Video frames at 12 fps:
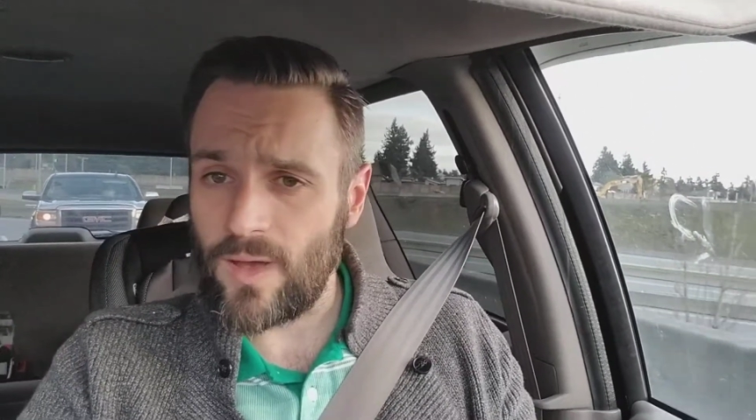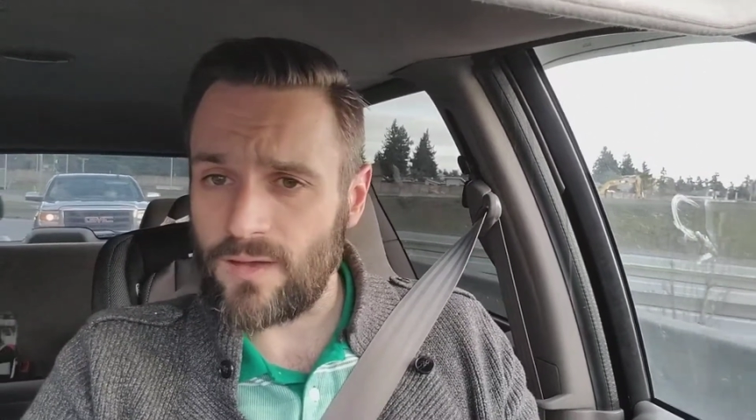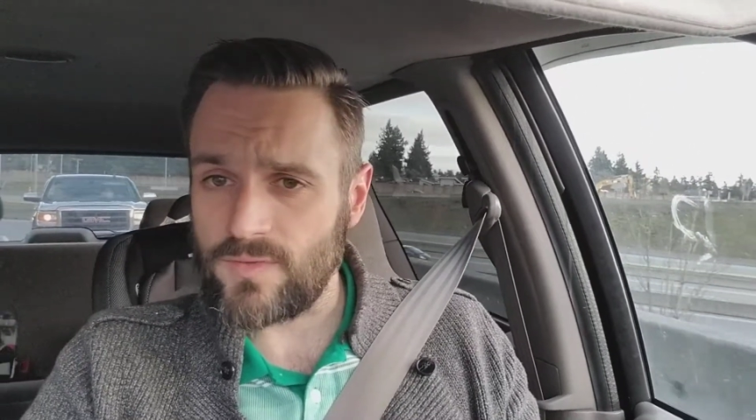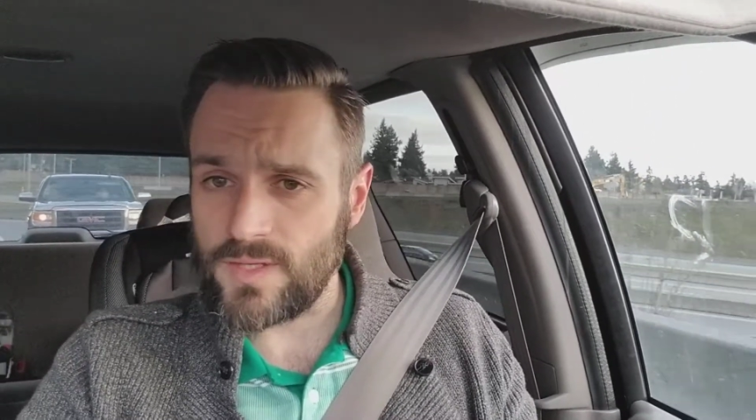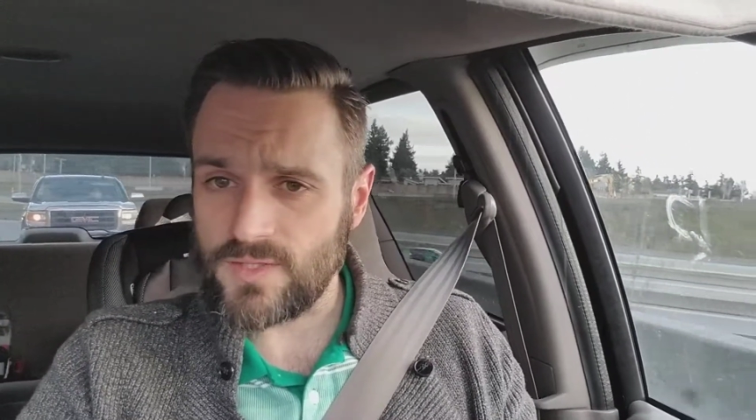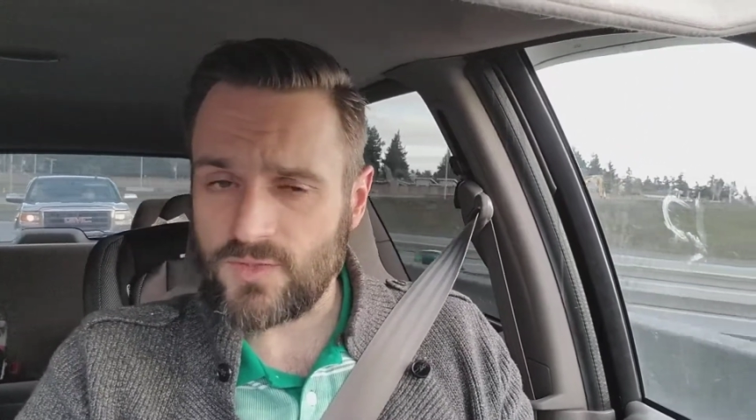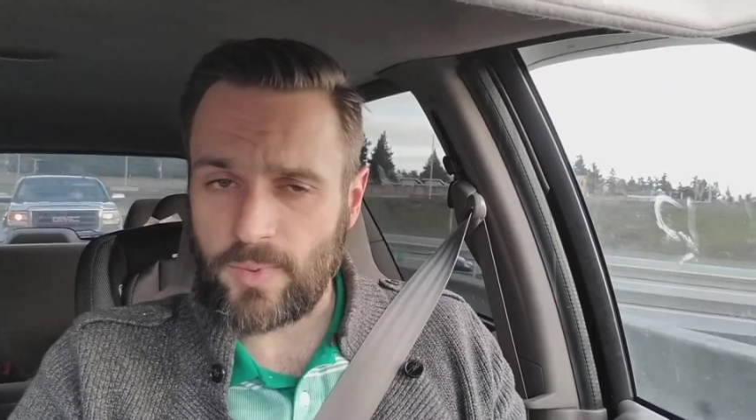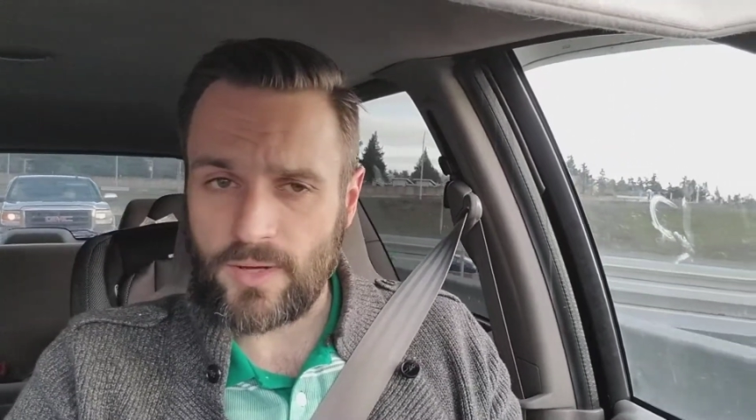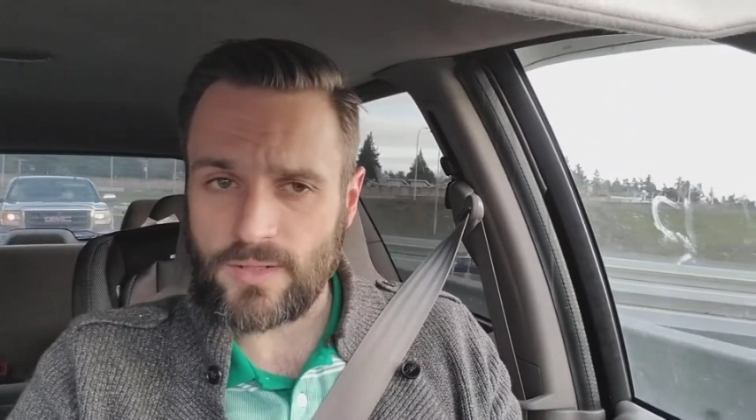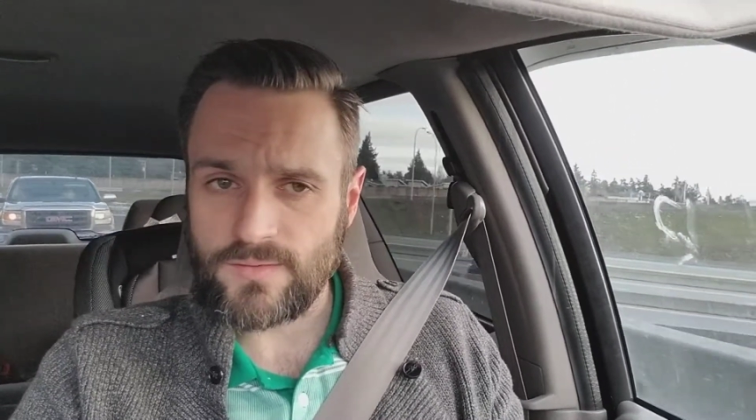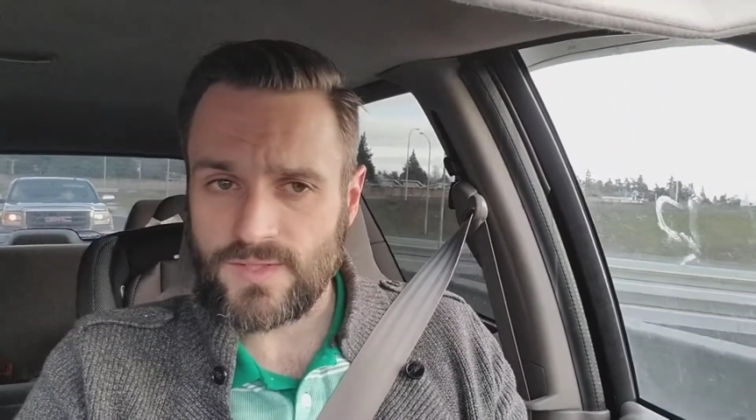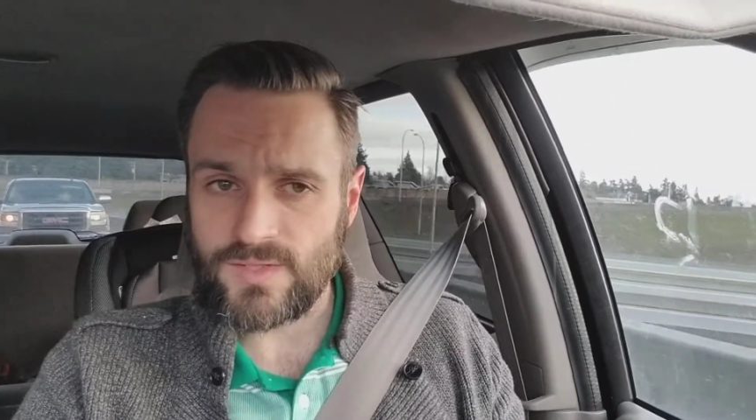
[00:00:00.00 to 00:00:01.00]
have the
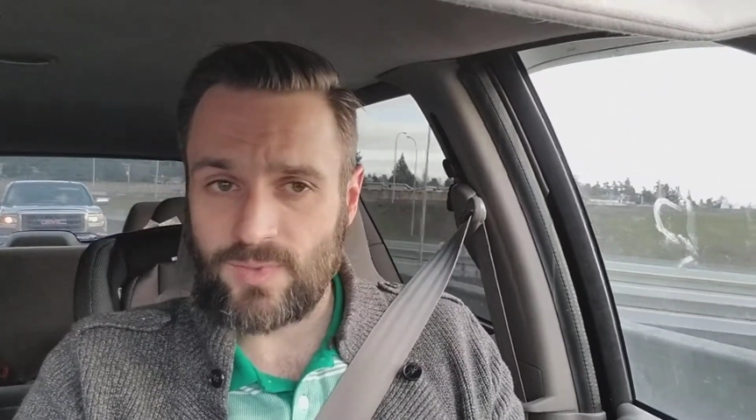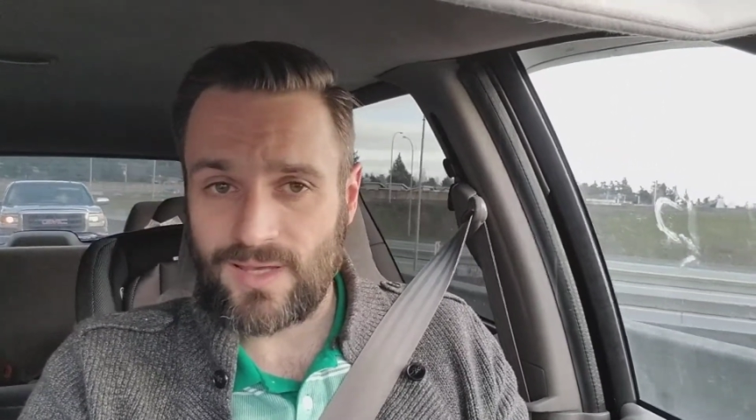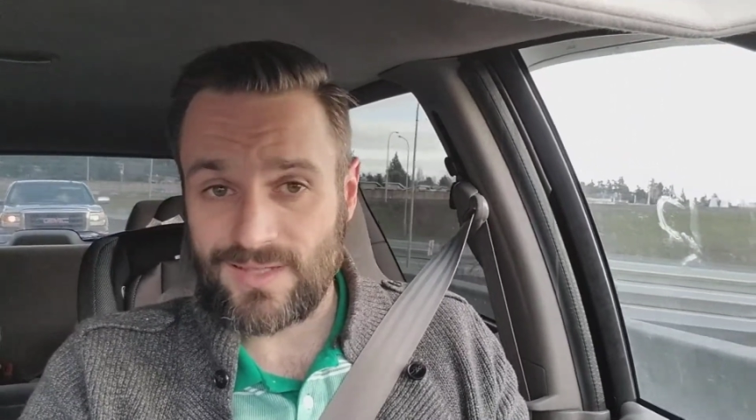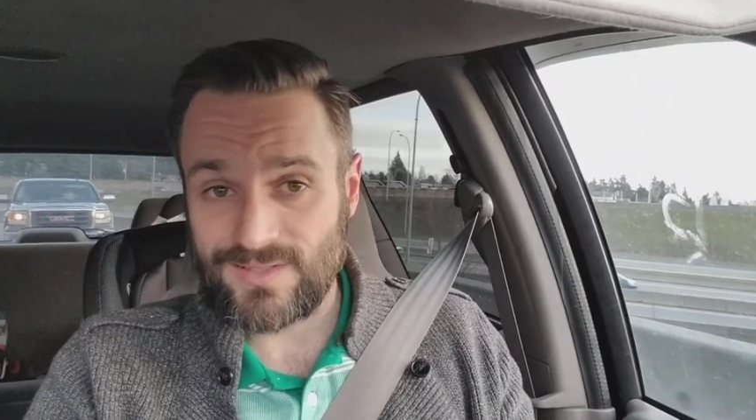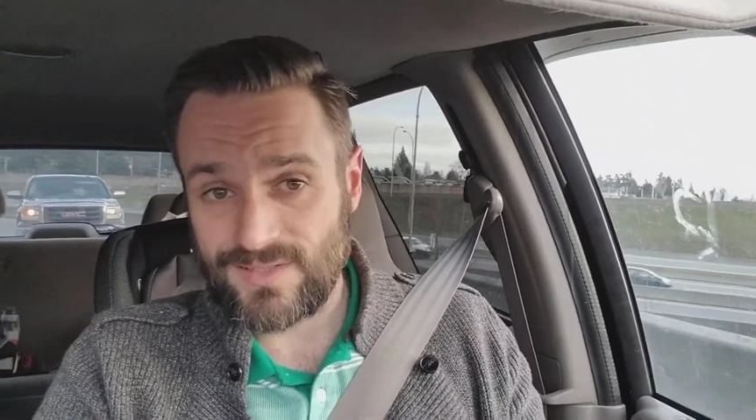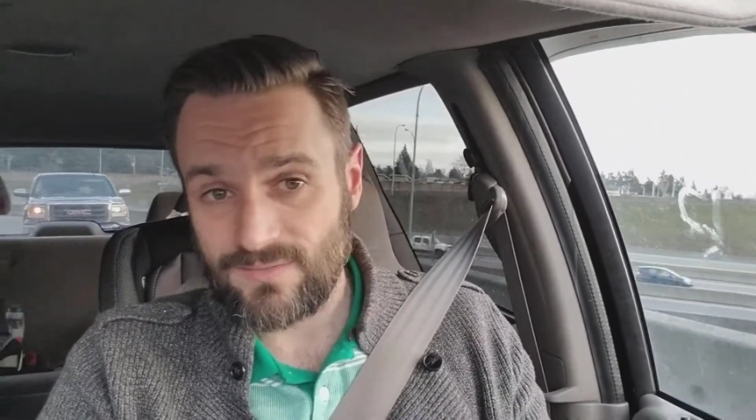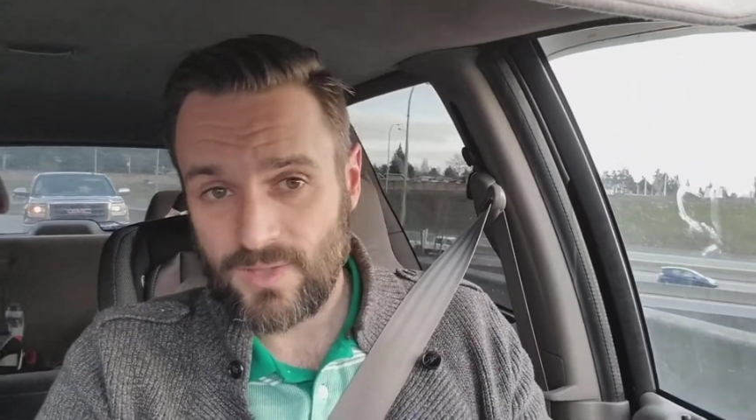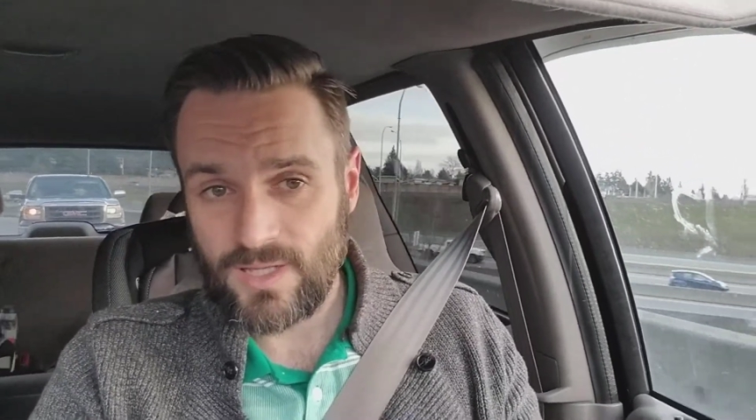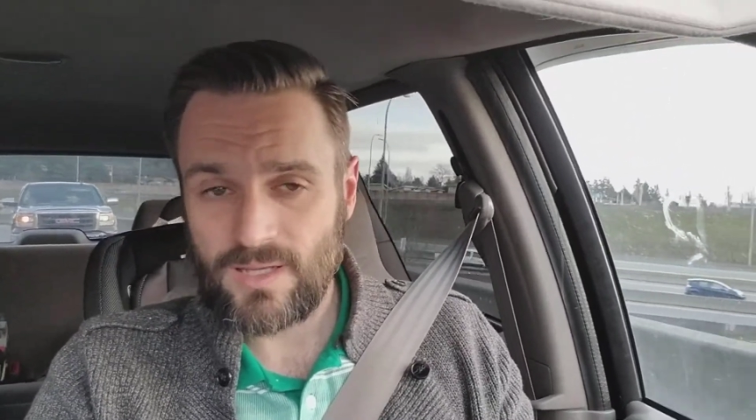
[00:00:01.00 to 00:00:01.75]
experiences, because